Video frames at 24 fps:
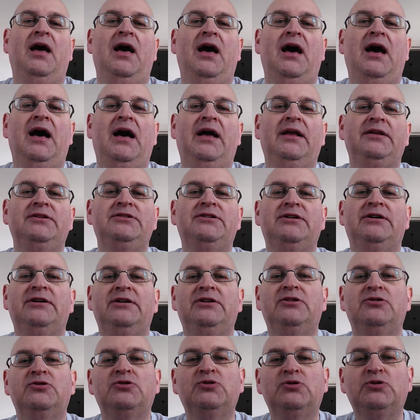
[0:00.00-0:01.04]
And
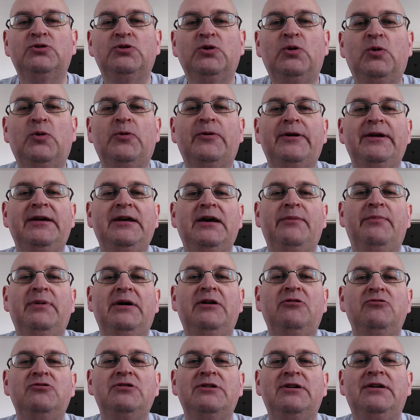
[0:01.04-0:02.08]
talking
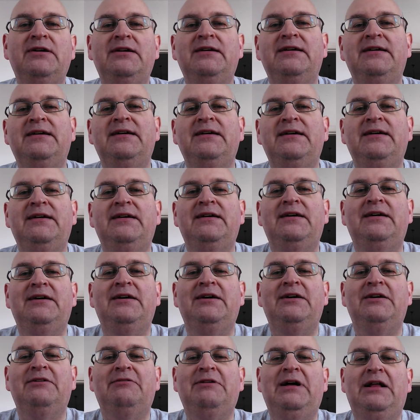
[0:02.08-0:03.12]
about
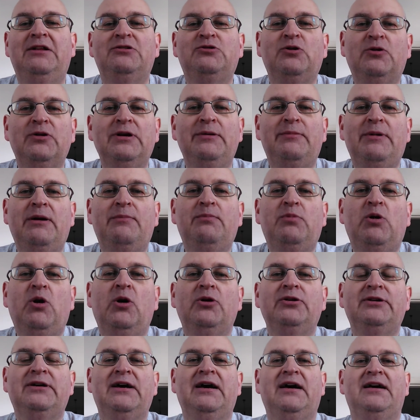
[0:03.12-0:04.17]
well, talking about
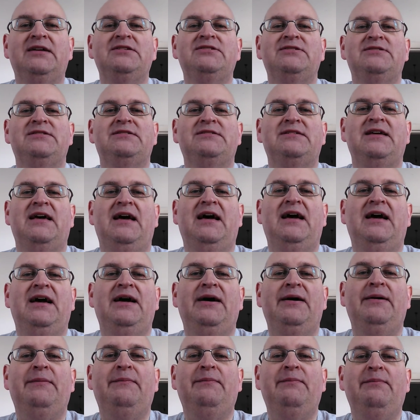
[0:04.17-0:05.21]
podcasts,
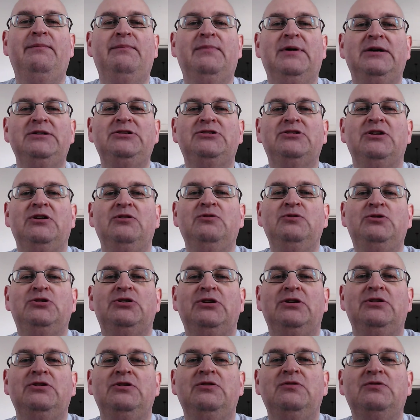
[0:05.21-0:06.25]
um, my
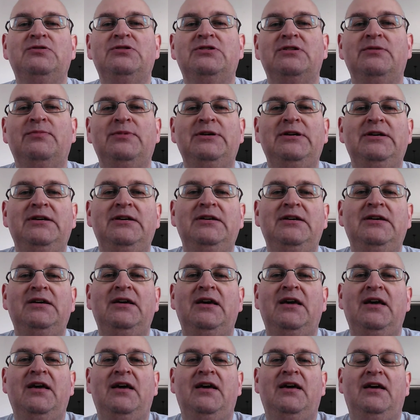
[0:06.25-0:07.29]
solution used to be
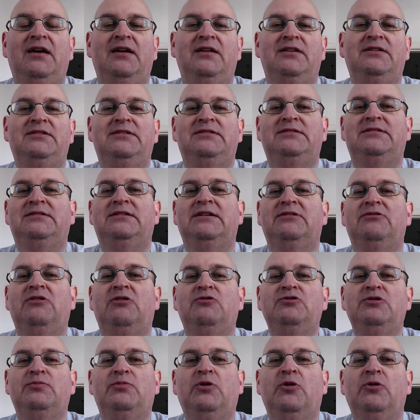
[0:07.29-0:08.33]

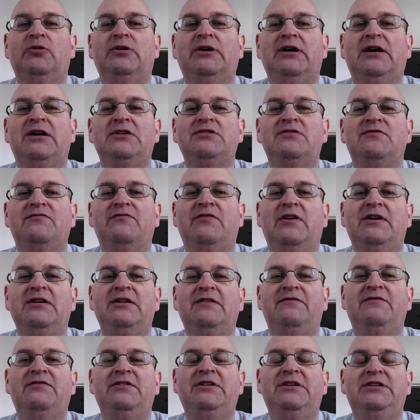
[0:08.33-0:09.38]
download your podcasts via
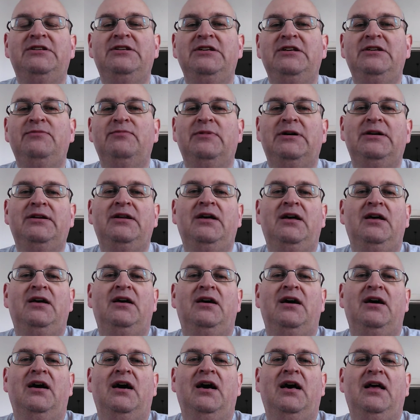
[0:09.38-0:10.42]
Feed Demon,
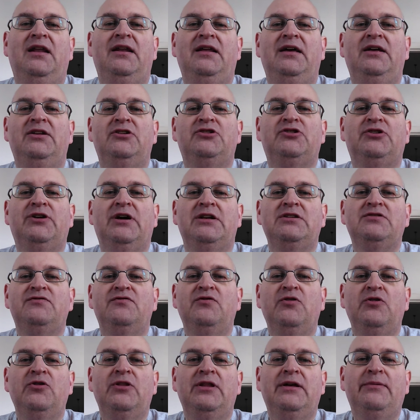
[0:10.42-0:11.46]
and then
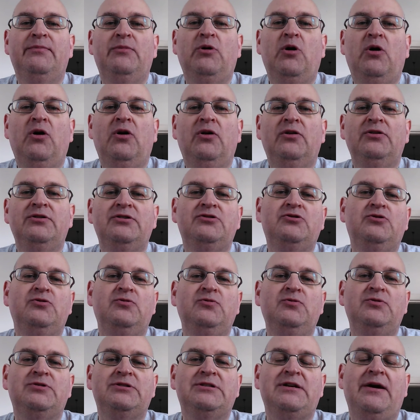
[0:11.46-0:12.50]
transfer them
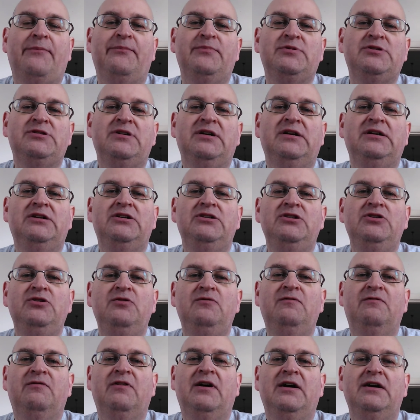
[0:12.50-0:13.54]
onto Samsung
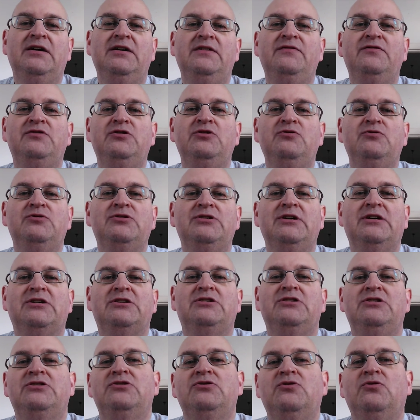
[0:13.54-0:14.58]
U5s,
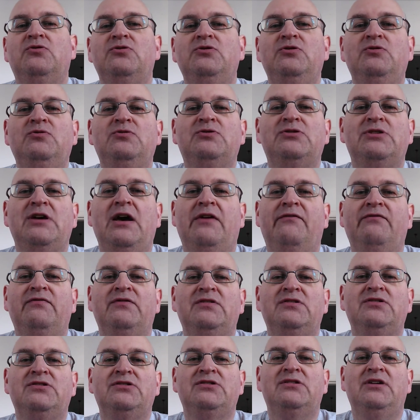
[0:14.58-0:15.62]
U6s, or
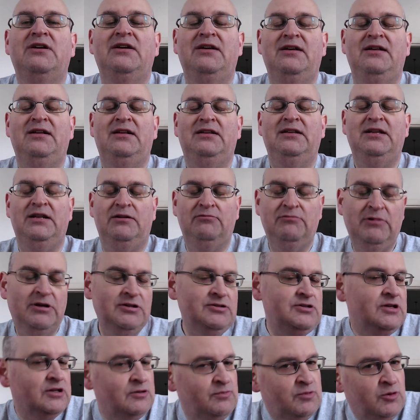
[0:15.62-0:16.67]
U7s. Little
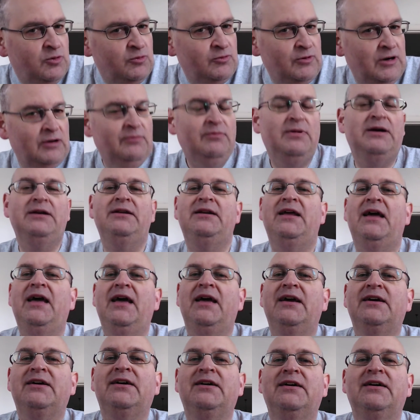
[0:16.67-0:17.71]
ones I could put around my
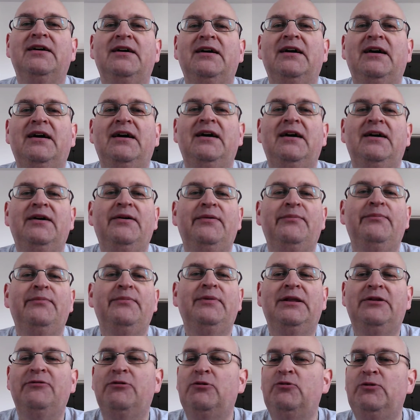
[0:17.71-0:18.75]
neck, um,
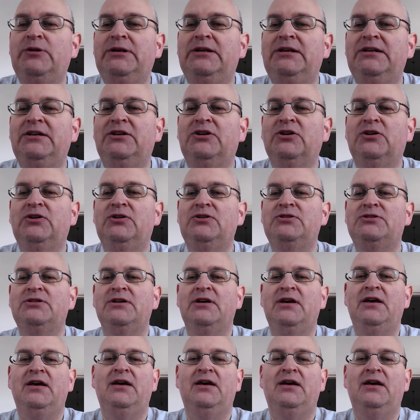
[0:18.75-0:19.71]
and they were really good.